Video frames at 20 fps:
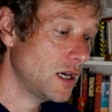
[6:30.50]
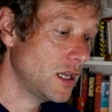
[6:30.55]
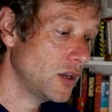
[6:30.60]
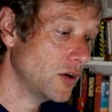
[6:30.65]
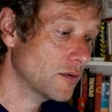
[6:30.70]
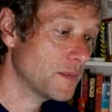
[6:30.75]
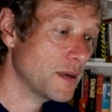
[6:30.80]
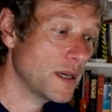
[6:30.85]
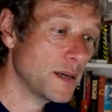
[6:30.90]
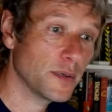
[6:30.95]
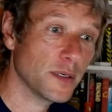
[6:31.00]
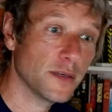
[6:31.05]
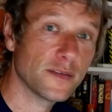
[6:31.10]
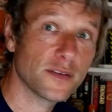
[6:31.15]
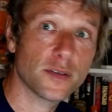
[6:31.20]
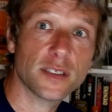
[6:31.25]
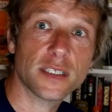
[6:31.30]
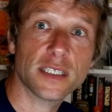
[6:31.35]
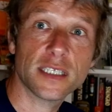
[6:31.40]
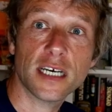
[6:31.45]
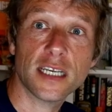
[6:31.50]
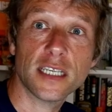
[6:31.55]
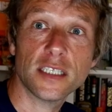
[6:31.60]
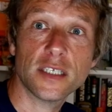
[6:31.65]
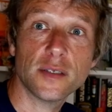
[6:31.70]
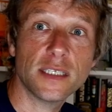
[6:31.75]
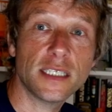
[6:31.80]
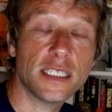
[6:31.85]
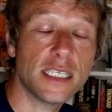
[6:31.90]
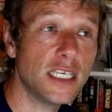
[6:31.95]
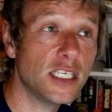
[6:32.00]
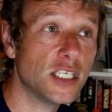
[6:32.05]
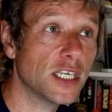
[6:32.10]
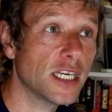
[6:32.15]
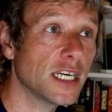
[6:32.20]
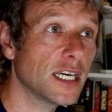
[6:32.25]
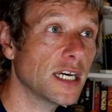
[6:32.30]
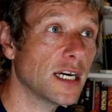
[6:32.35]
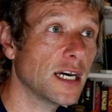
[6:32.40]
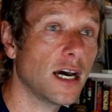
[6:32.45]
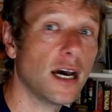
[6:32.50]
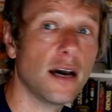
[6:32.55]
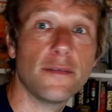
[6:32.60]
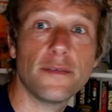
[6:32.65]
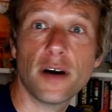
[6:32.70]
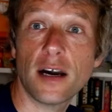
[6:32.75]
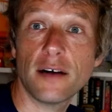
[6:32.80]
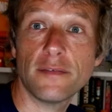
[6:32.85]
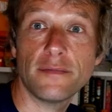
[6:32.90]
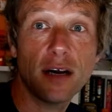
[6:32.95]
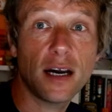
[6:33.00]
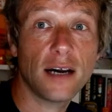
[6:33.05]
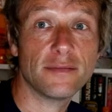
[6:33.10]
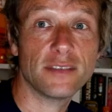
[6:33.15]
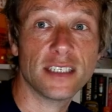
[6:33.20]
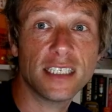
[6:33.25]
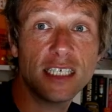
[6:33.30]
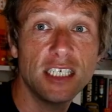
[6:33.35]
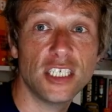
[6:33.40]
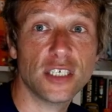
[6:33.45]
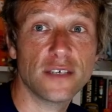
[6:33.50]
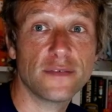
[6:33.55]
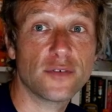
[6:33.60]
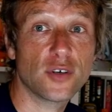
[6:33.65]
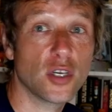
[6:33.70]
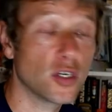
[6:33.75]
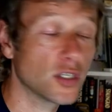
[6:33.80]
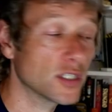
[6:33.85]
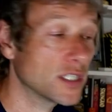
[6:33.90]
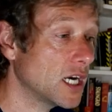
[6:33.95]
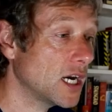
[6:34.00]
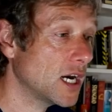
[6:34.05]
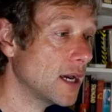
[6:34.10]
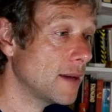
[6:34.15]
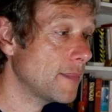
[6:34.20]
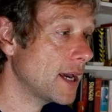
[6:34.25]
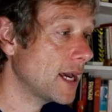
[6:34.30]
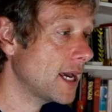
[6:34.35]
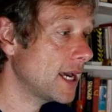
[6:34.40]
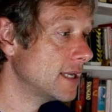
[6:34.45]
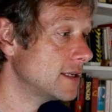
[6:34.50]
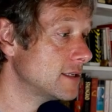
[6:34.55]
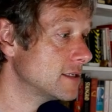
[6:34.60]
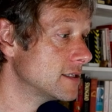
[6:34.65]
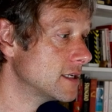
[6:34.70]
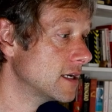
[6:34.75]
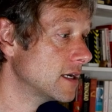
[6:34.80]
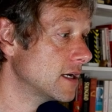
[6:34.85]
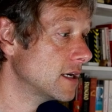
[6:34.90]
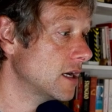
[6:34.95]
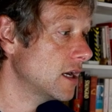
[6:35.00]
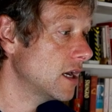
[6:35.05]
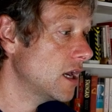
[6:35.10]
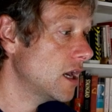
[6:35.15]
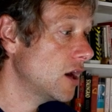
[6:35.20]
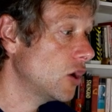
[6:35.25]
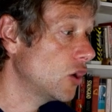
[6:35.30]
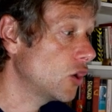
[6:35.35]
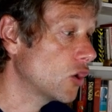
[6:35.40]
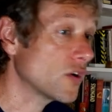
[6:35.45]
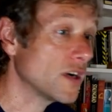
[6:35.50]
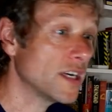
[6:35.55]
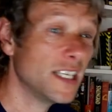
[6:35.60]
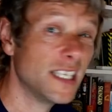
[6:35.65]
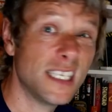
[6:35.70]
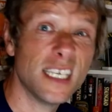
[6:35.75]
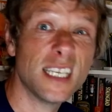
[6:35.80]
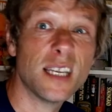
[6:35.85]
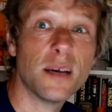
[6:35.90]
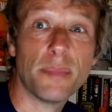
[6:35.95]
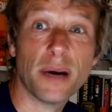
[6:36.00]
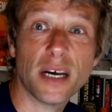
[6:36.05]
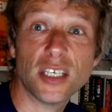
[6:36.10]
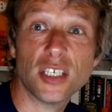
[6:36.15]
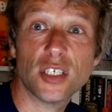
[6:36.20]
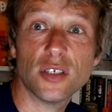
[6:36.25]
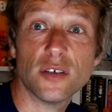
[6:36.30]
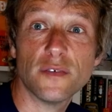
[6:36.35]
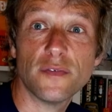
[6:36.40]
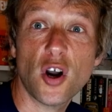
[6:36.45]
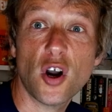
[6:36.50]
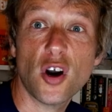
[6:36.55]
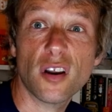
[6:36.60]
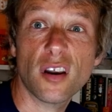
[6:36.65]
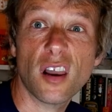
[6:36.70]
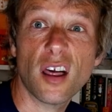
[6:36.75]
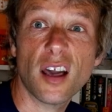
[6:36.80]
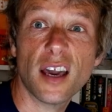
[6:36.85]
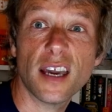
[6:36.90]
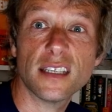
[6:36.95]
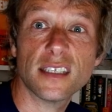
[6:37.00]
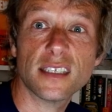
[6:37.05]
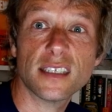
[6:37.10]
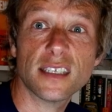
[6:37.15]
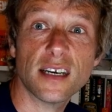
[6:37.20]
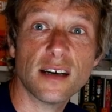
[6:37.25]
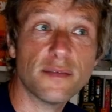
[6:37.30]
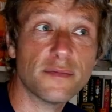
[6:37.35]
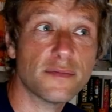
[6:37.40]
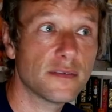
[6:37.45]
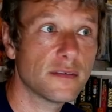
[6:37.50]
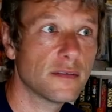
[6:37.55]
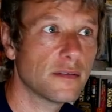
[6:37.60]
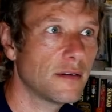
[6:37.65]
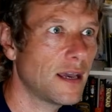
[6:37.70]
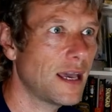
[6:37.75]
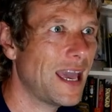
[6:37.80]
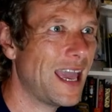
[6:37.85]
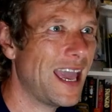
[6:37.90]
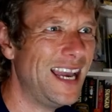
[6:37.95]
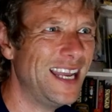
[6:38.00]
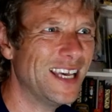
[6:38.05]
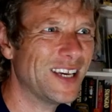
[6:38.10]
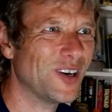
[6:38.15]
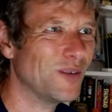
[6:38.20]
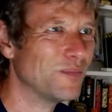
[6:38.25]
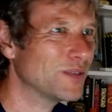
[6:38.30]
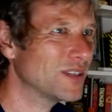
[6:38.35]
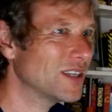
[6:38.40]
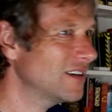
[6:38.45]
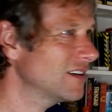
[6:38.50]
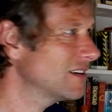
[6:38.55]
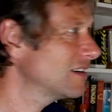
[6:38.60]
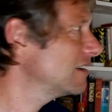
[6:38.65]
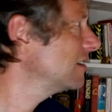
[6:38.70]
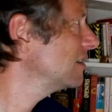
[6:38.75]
a lot of people have sort of started doing teaching. I've done teaching for a long time and already did a bunch of online stuff. Helicopter